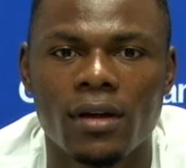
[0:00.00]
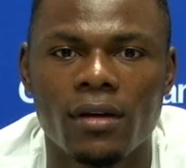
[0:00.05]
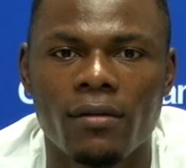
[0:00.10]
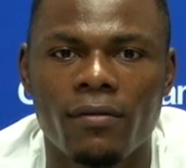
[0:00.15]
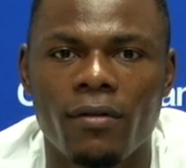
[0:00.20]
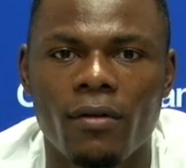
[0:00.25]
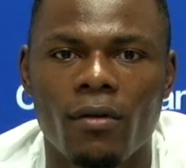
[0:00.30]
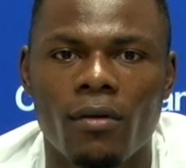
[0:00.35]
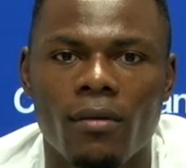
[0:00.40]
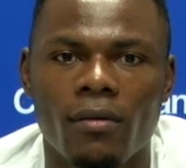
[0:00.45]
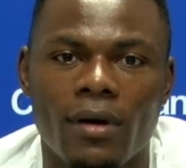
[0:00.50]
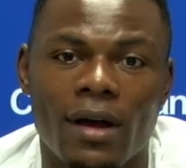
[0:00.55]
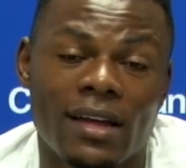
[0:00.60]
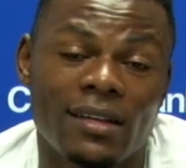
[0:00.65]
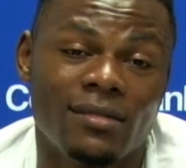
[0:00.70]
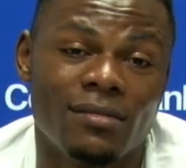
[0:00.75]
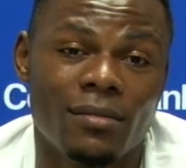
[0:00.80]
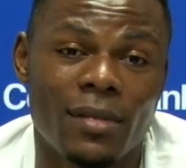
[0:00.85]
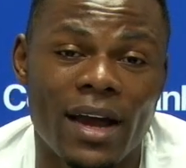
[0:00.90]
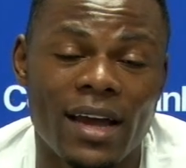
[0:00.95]
For
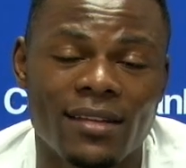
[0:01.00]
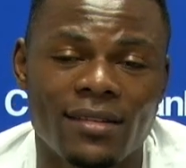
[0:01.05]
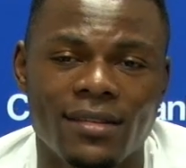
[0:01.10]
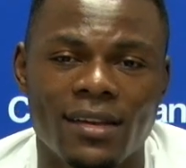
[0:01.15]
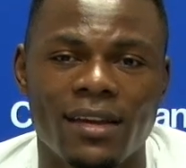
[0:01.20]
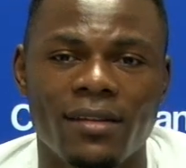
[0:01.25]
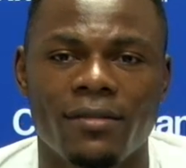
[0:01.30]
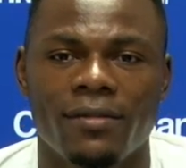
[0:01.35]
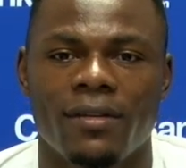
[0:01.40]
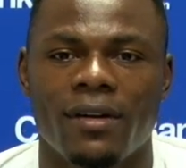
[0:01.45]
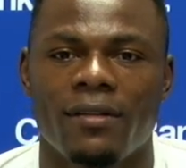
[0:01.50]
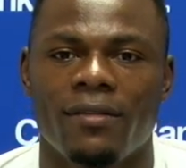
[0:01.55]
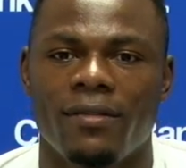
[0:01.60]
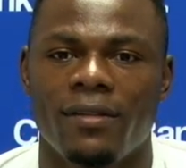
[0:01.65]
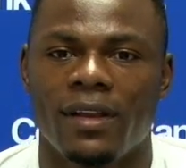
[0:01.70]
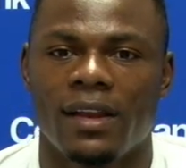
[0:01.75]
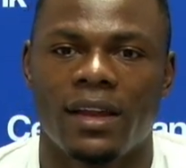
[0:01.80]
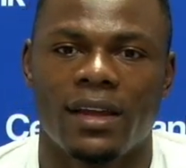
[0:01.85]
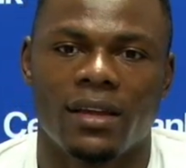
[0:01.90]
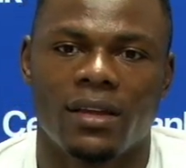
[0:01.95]
as myself, I
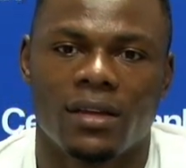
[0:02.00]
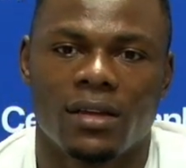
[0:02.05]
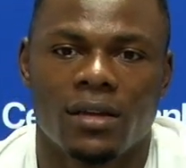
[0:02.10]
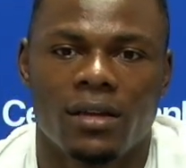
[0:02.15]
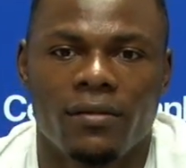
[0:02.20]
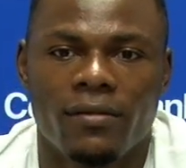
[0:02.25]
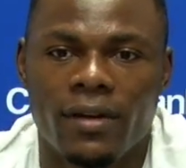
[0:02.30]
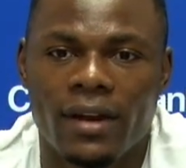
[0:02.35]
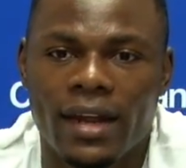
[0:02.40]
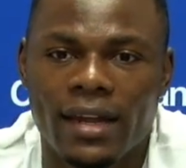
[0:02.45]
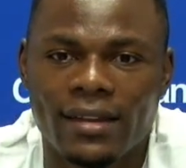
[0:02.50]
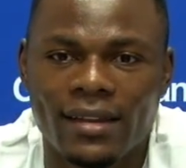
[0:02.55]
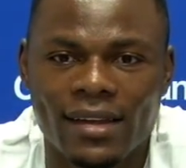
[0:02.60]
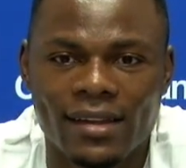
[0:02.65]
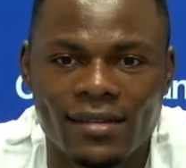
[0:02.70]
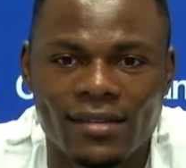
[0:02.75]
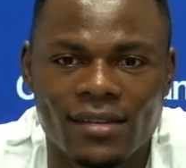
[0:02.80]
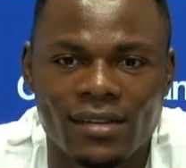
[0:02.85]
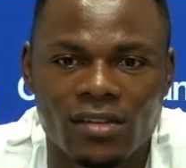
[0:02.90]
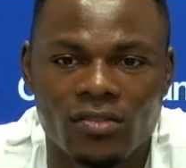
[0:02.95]
feel like even I
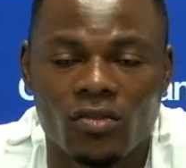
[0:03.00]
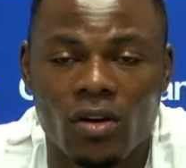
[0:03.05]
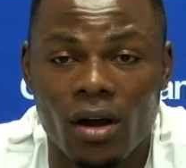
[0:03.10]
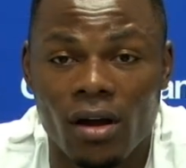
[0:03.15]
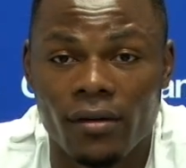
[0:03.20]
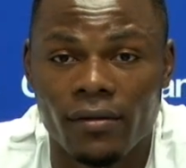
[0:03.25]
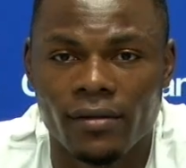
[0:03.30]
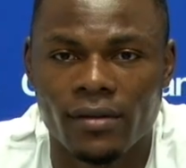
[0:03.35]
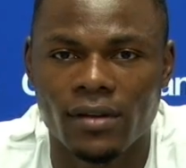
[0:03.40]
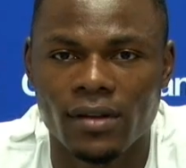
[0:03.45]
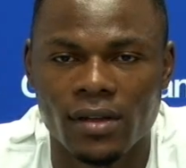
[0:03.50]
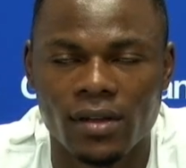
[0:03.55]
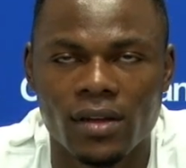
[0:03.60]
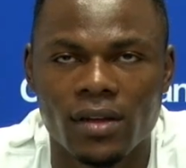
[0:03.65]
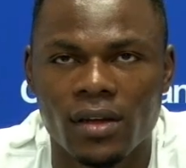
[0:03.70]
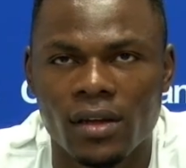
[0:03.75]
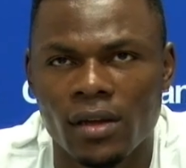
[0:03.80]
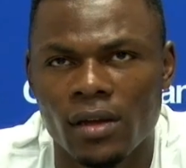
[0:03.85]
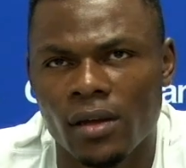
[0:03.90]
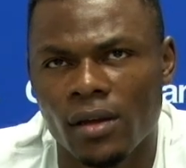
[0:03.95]
test the draft,
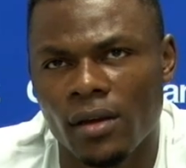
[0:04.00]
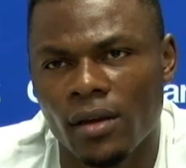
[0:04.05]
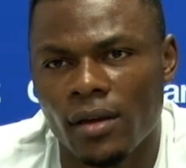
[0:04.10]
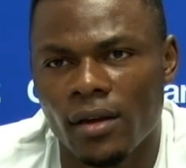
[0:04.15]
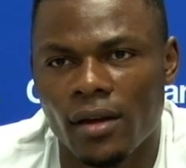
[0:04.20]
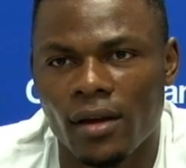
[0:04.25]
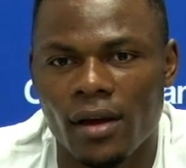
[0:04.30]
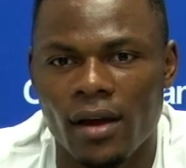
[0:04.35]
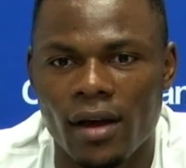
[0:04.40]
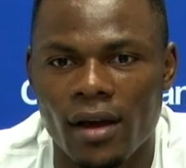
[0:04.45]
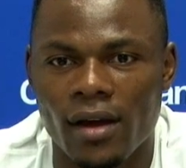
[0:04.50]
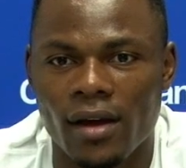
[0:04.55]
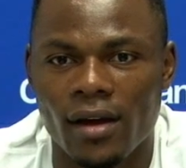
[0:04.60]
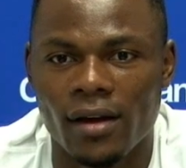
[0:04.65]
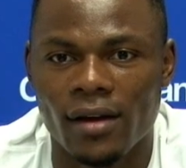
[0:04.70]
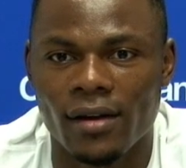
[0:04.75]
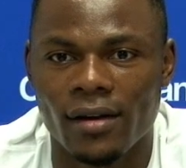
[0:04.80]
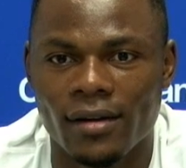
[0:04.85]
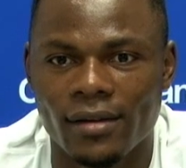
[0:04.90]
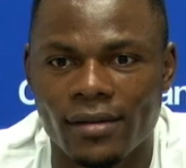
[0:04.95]

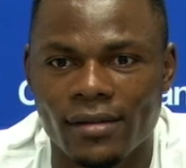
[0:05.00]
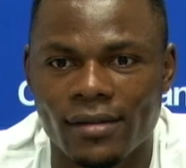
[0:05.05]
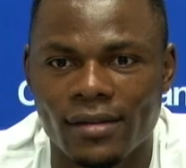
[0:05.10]
uh,